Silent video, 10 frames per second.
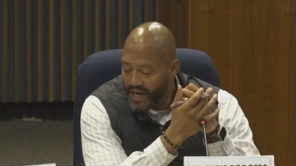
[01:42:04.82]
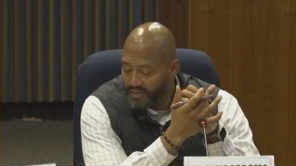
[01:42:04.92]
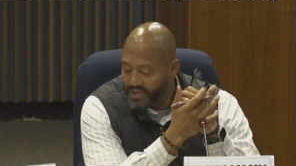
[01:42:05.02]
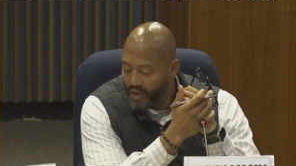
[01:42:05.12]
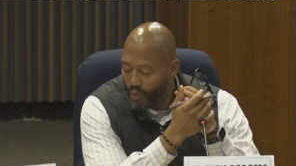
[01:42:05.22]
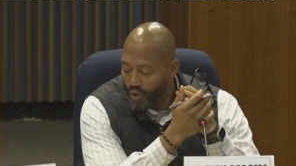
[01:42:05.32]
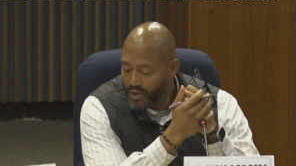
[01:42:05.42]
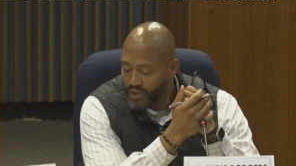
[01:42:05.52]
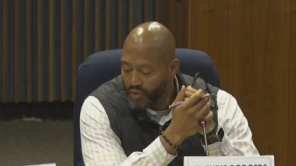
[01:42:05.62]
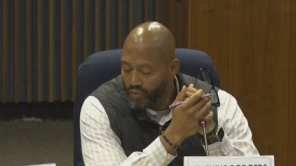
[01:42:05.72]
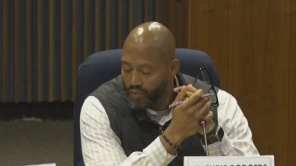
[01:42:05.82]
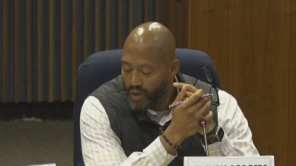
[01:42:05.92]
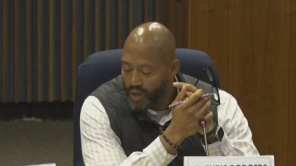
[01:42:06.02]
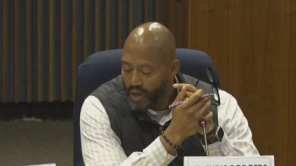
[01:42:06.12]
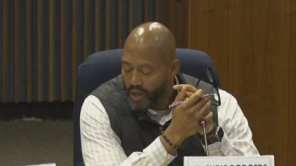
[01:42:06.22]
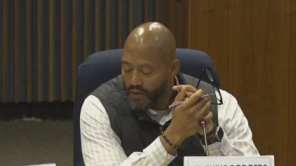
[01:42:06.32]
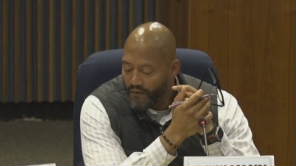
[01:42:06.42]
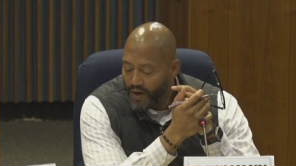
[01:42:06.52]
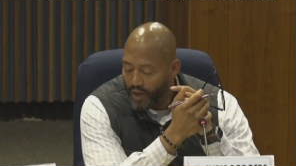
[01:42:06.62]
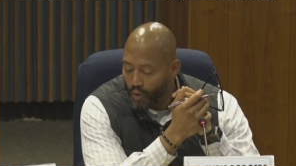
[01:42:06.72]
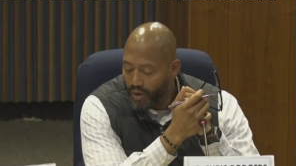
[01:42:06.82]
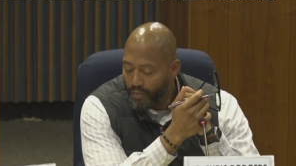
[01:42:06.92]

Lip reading: items they want to follow